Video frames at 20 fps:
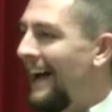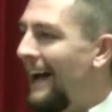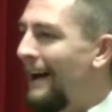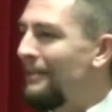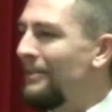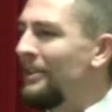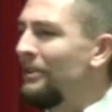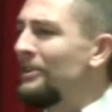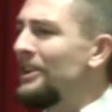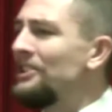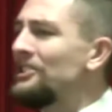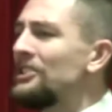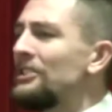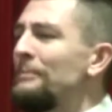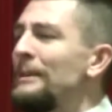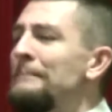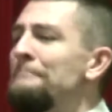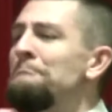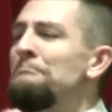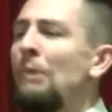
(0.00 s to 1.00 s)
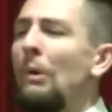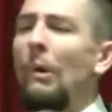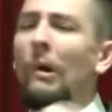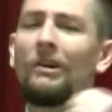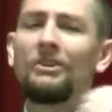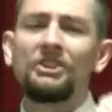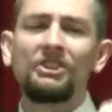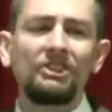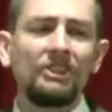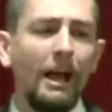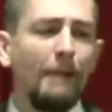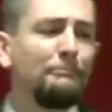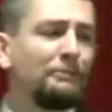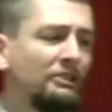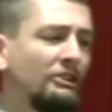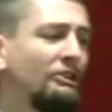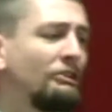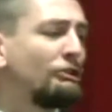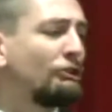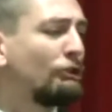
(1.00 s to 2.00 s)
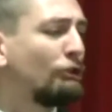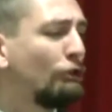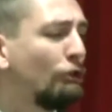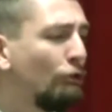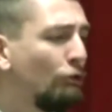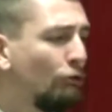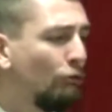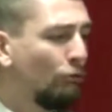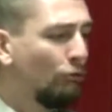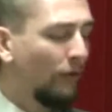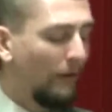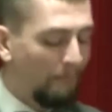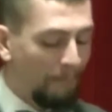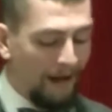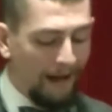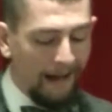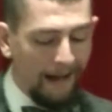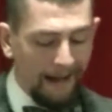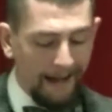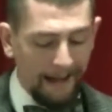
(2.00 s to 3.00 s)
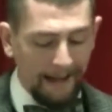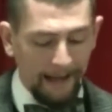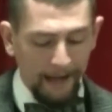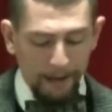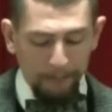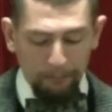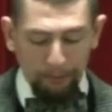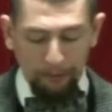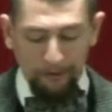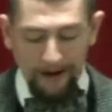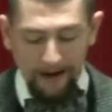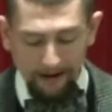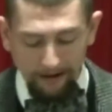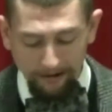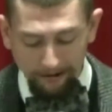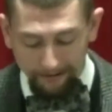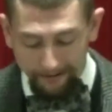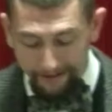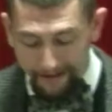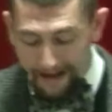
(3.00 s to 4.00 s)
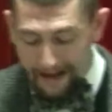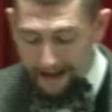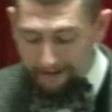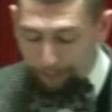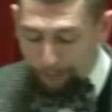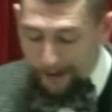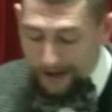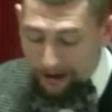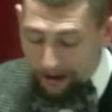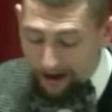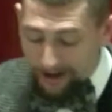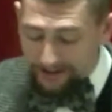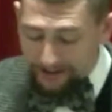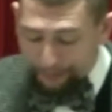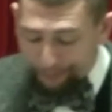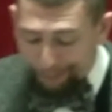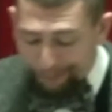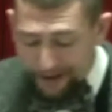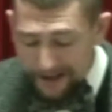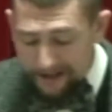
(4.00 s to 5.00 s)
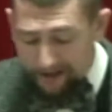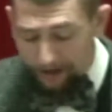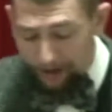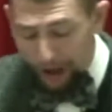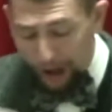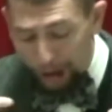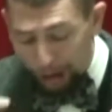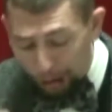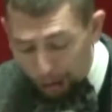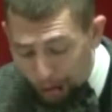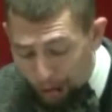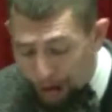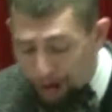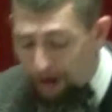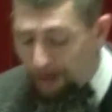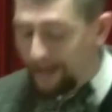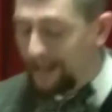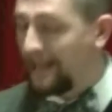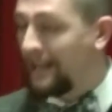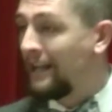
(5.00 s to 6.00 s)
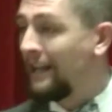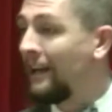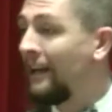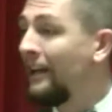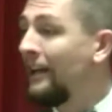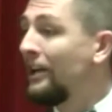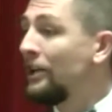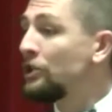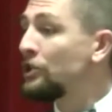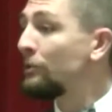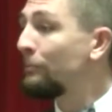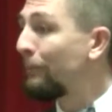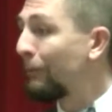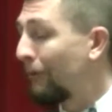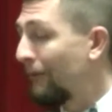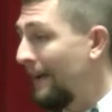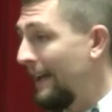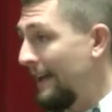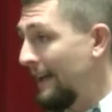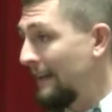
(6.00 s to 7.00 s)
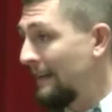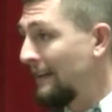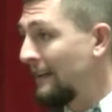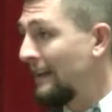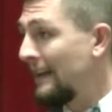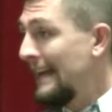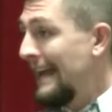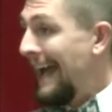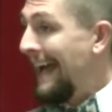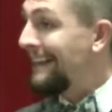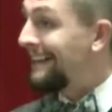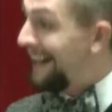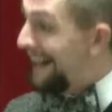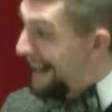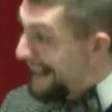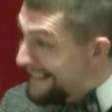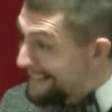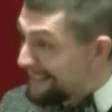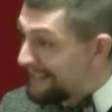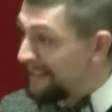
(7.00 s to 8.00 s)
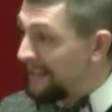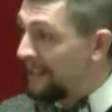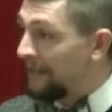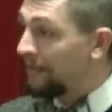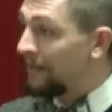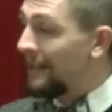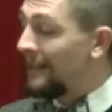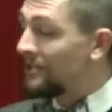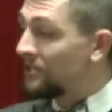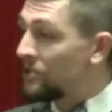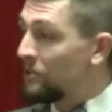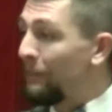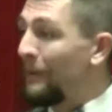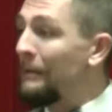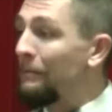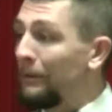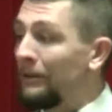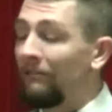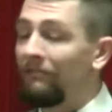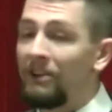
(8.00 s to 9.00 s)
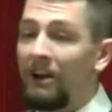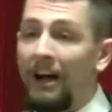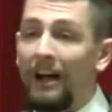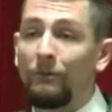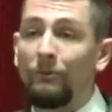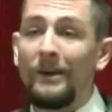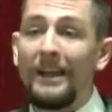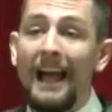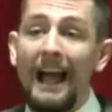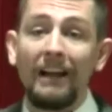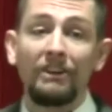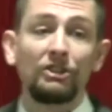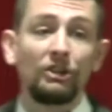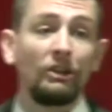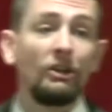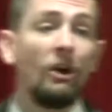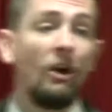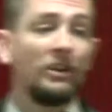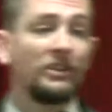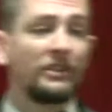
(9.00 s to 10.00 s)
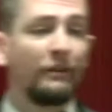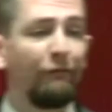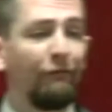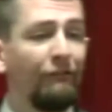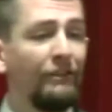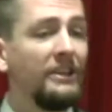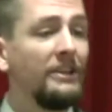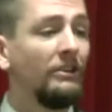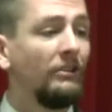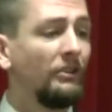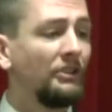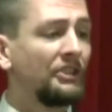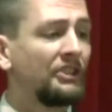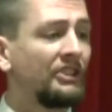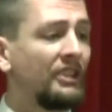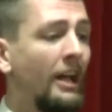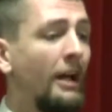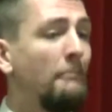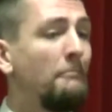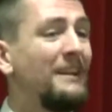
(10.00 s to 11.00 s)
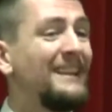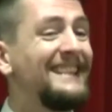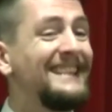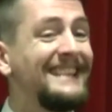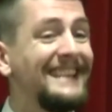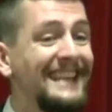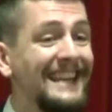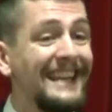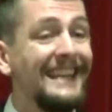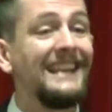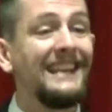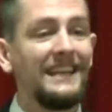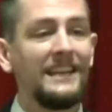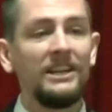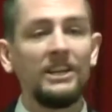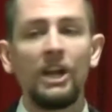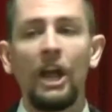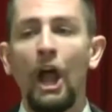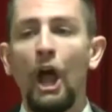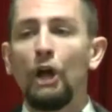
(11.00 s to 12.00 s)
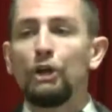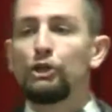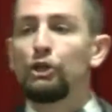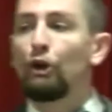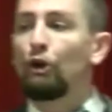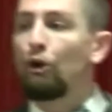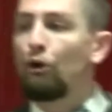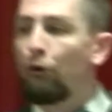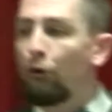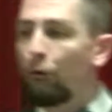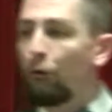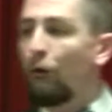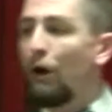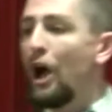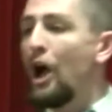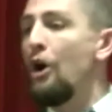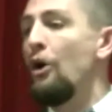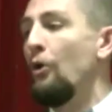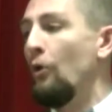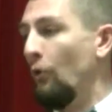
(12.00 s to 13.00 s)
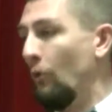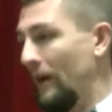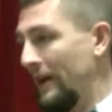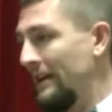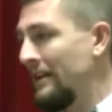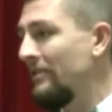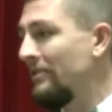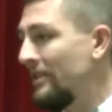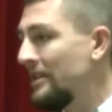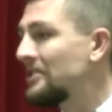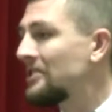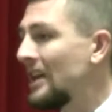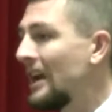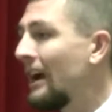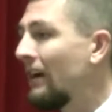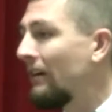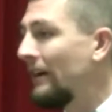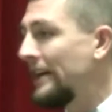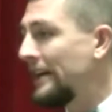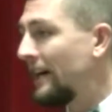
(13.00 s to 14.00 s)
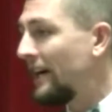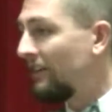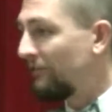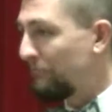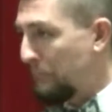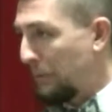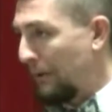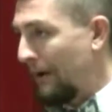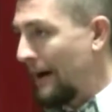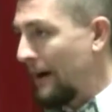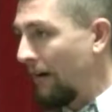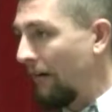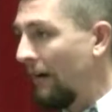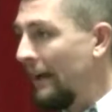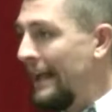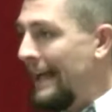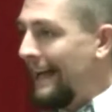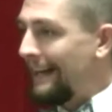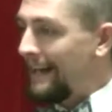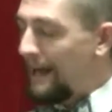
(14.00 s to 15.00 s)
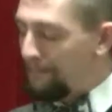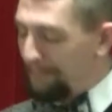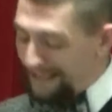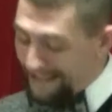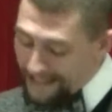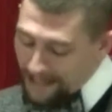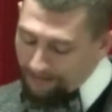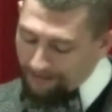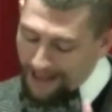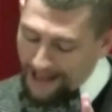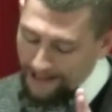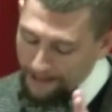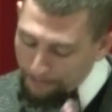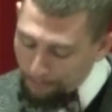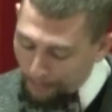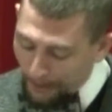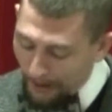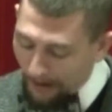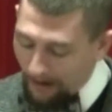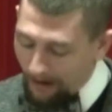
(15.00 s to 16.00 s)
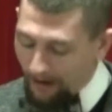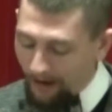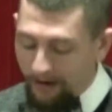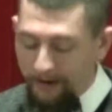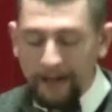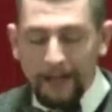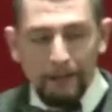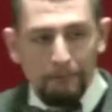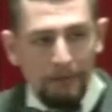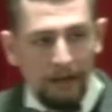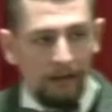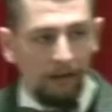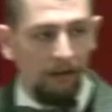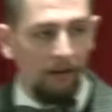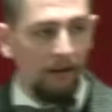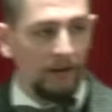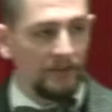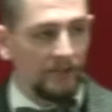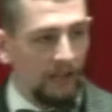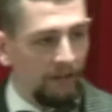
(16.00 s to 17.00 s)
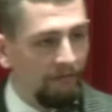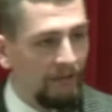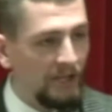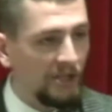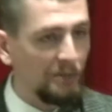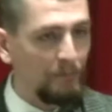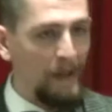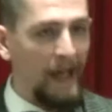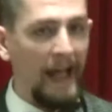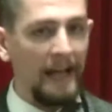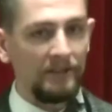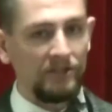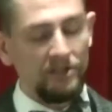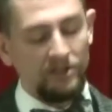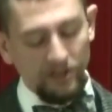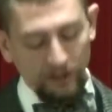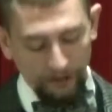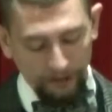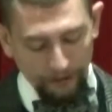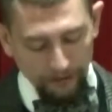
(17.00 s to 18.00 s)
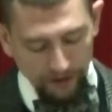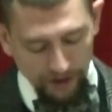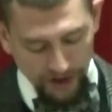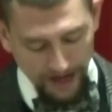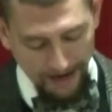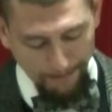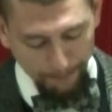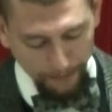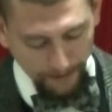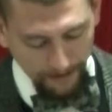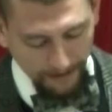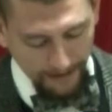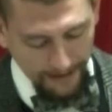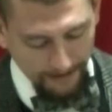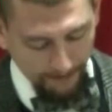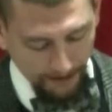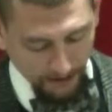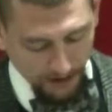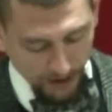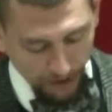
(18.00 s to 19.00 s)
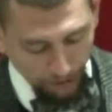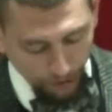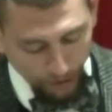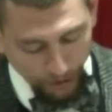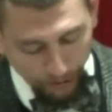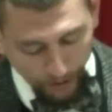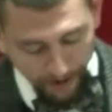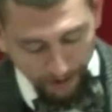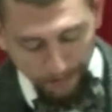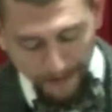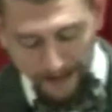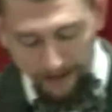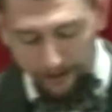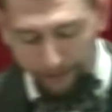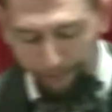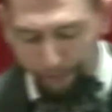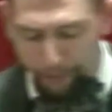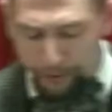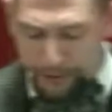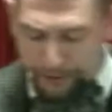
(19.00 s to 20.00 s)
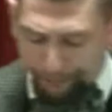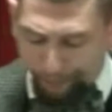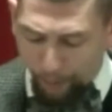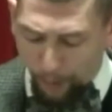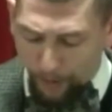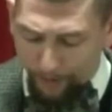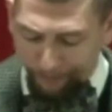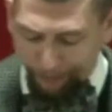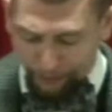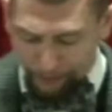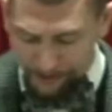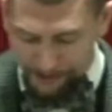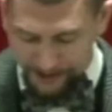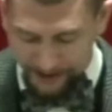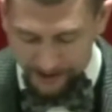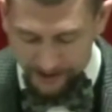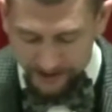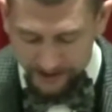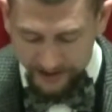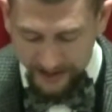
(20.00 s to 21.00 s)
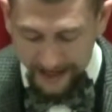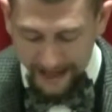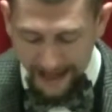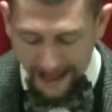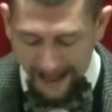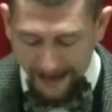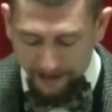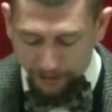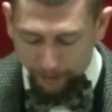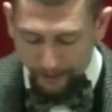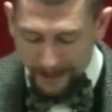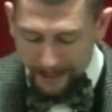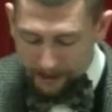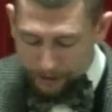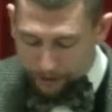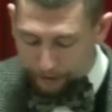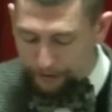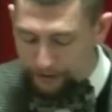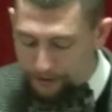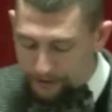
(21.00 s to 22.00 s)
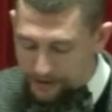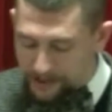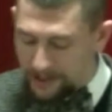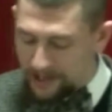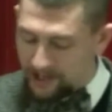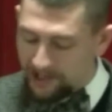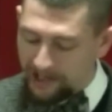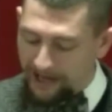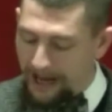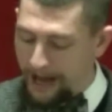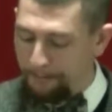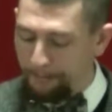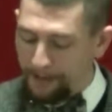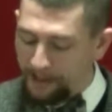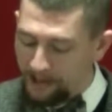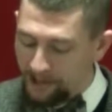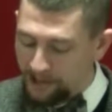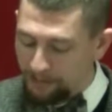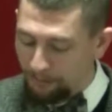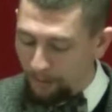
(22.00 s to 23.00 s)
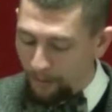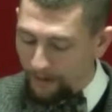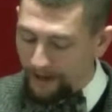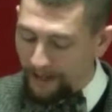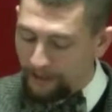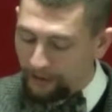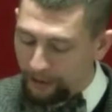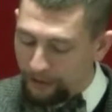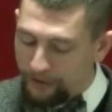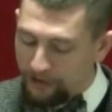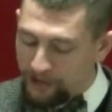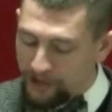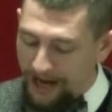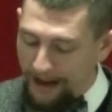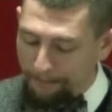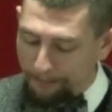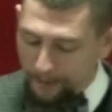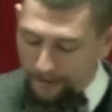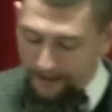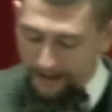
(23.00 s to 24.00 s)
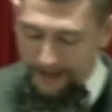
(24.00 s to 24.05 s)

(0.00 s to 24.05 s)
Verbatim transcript: I, I, there needs to be more substance to my prayer life. We ought to feel a longing to pray. And I think that as the people of God, we actually ought to feel some need to grow in this area of prayer. And I believe that in part because of this passage in Luke chapter 11. So look with me at the first four verses as we introduce this topic this morning. Luke chapter